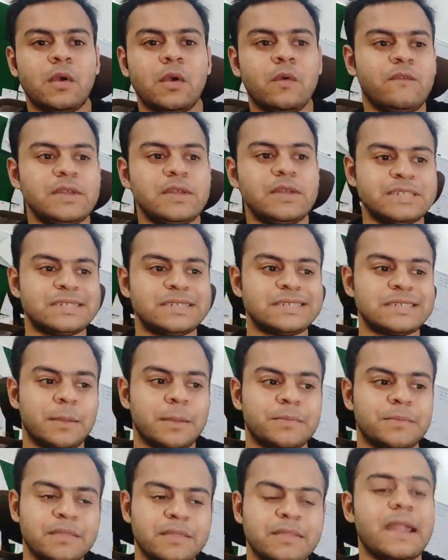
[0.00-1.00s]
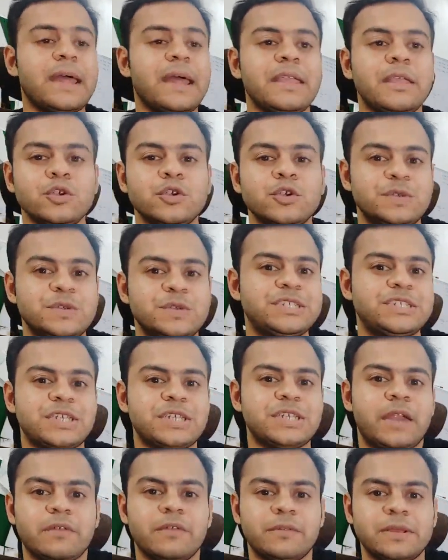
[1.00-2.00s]
which is something that I usually
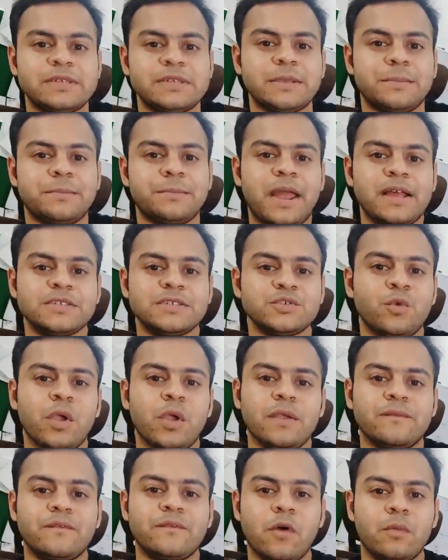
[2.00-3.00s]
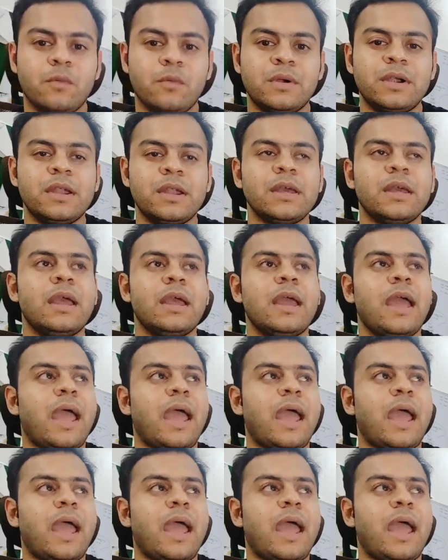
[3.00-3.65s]
share with my suppliers going forward.